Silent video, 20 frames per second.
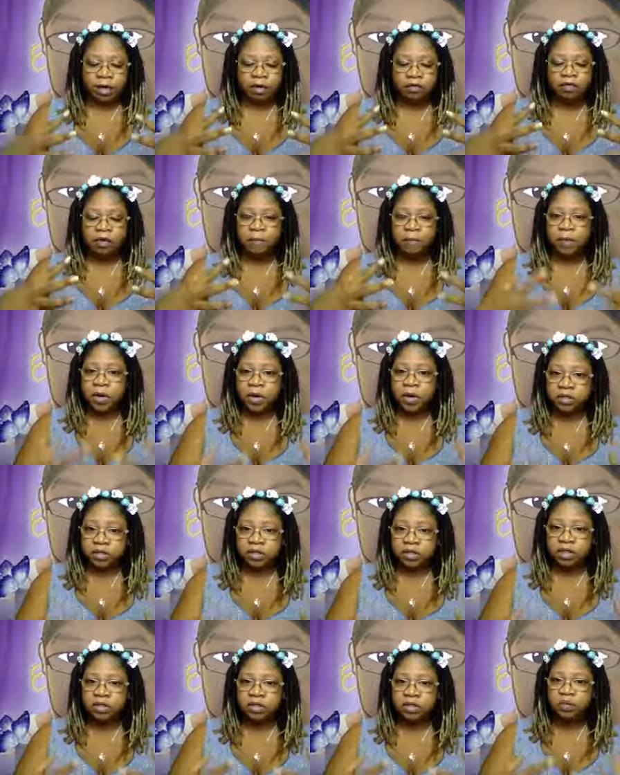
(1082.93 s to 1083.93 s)
the
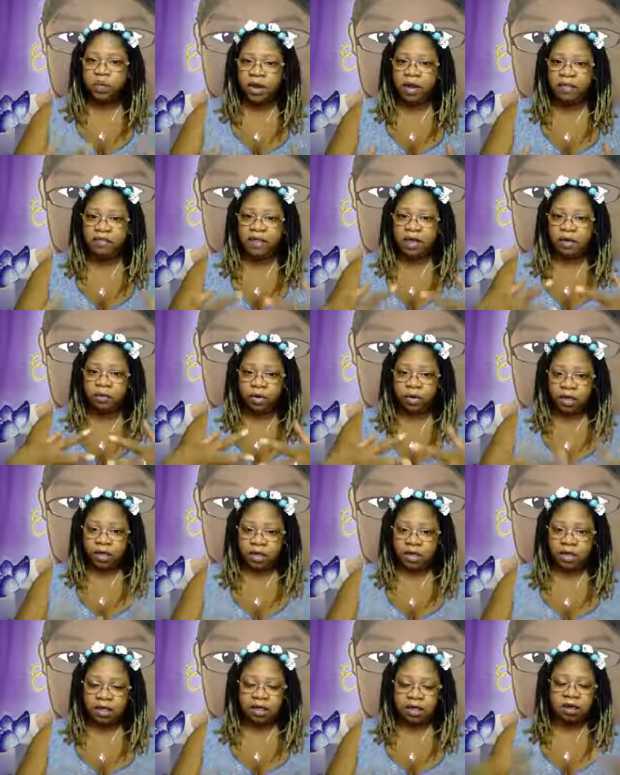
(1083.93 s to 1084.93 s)
person when they were
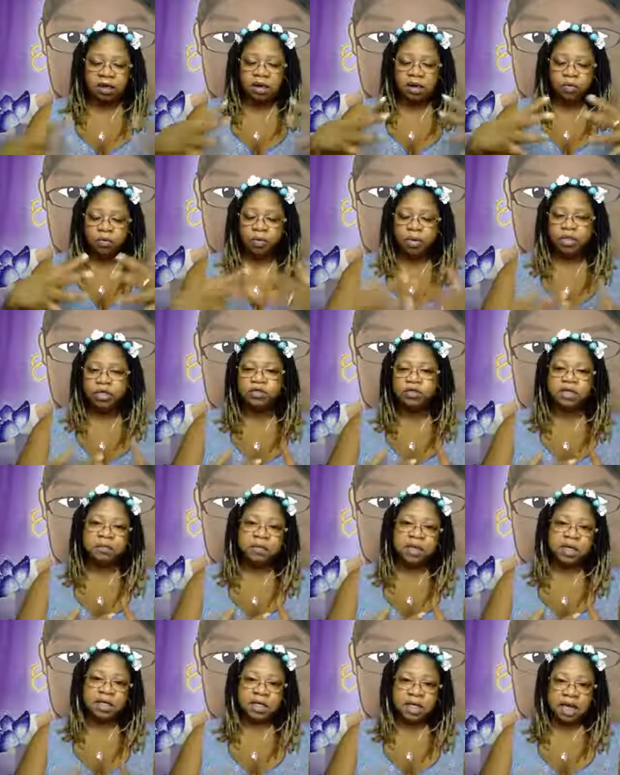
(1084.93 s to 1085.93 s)
here, when you
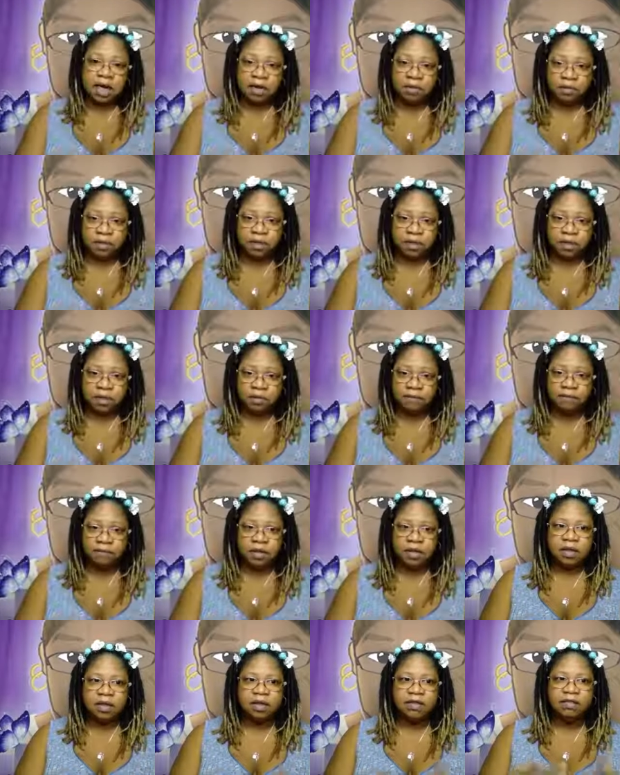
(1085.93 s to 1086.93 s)
spent time with them.
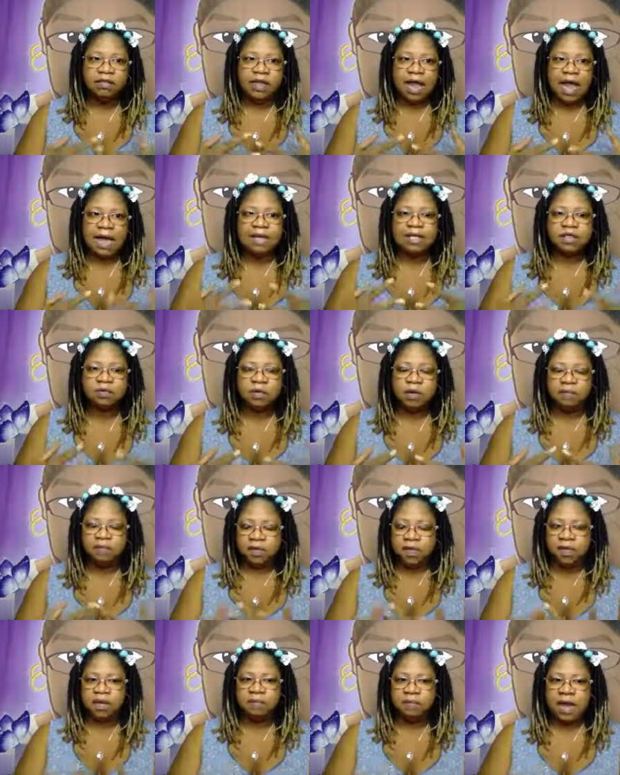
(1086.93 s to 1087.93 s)
That is what
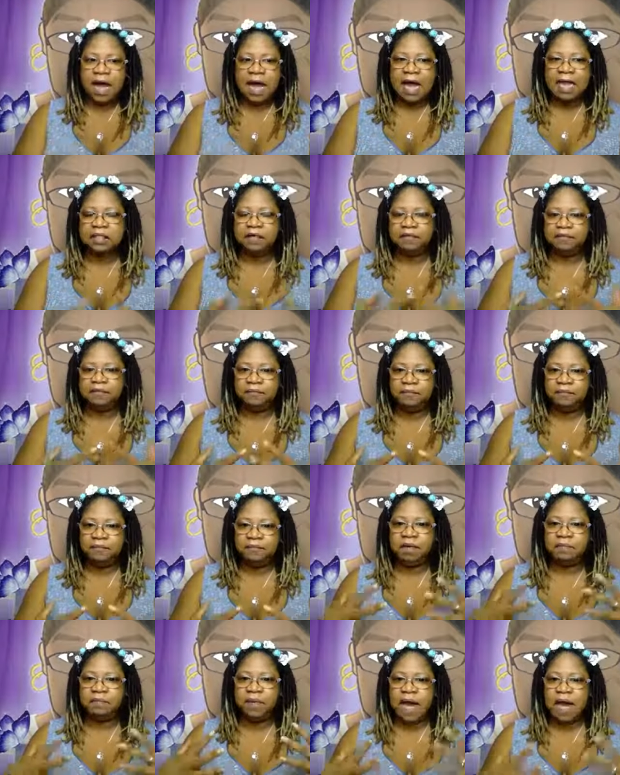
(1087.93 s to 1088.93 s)
being positive and
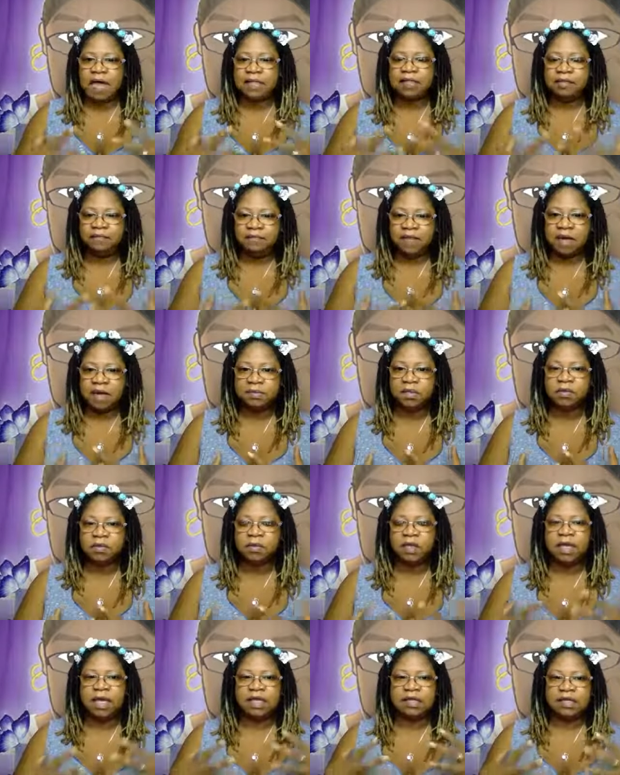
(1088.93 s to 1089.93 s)
being positive vibes
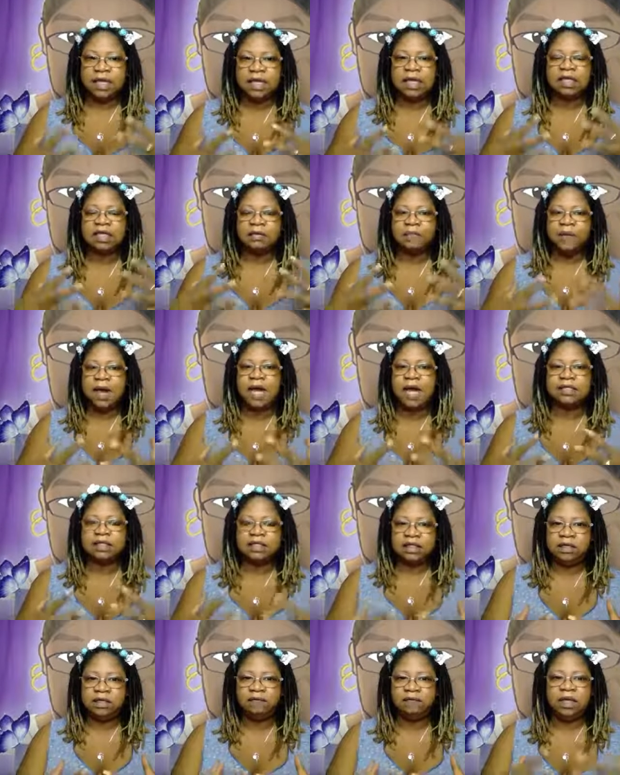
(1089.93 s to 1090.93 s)
only and taking the
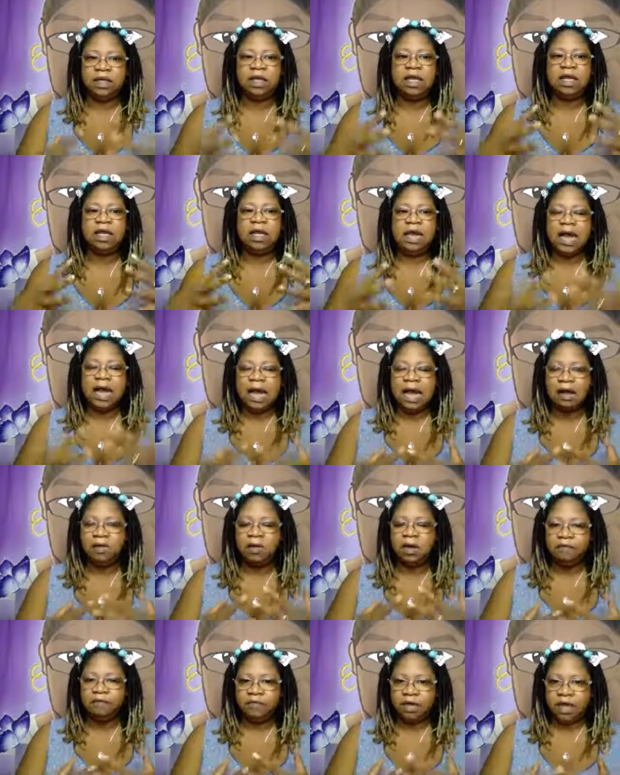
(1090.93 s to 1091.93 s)
positivity
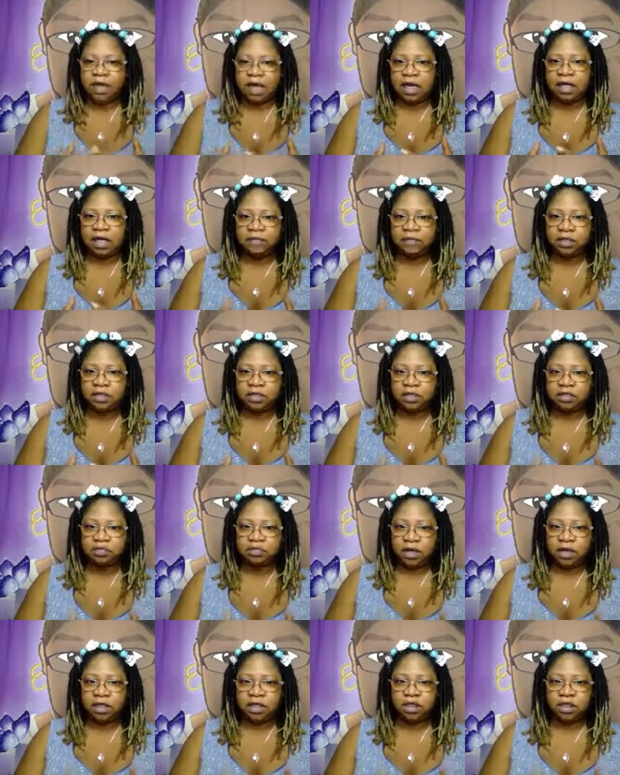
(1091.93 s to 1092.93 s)
out of a negative
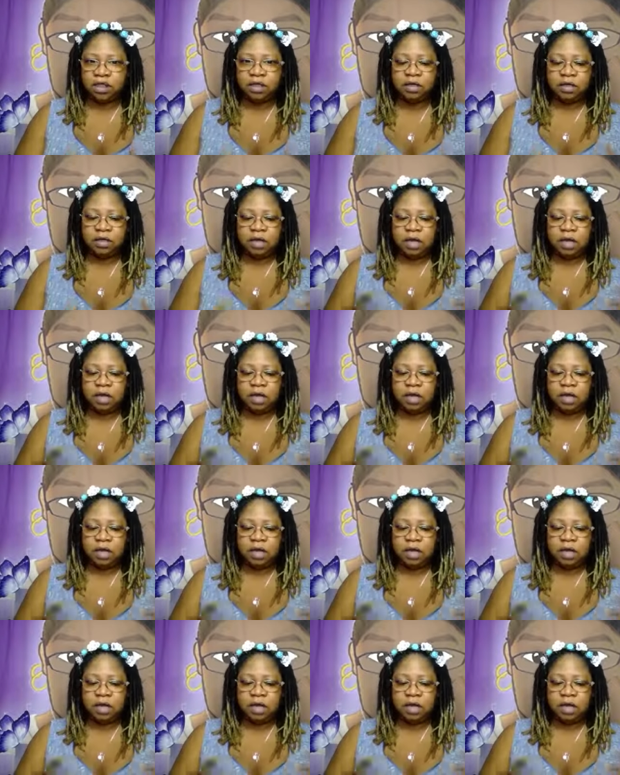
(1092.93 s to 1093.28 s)
situation.